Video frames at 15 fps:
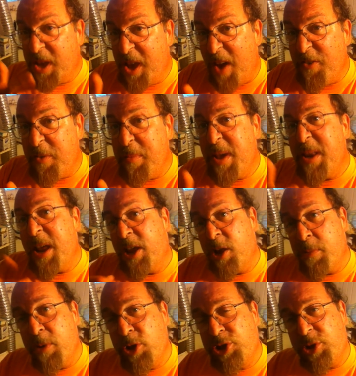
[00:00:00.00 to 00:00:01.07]
the government
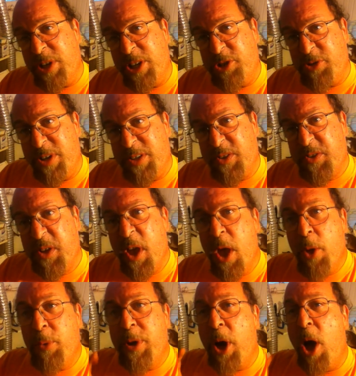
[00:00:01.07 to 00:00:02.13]
and commercial interests.
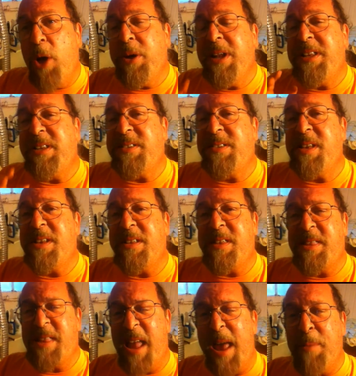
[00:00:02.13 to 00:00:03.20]
We all need to sit
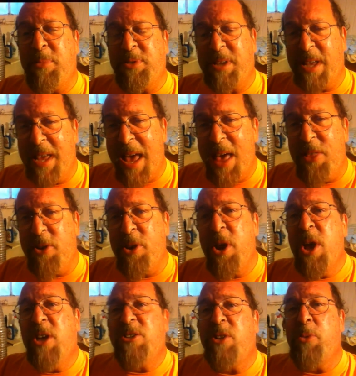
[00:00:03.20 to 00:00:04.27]
at the table
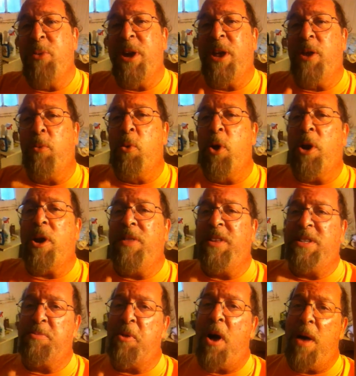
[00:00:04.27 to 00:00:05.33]
together so that we can work on
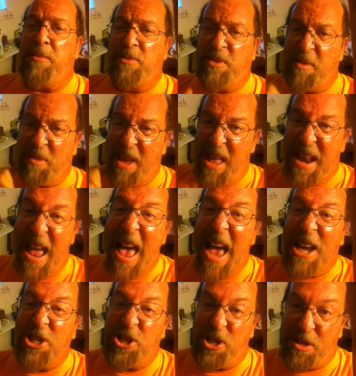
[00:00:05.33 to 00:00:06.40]
these problems and get
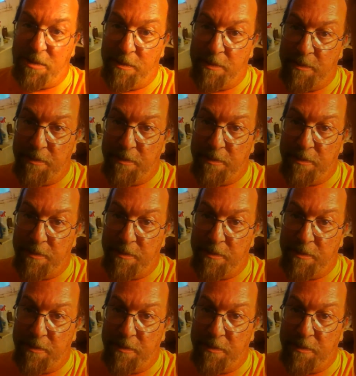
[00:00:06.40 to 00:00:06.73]
action.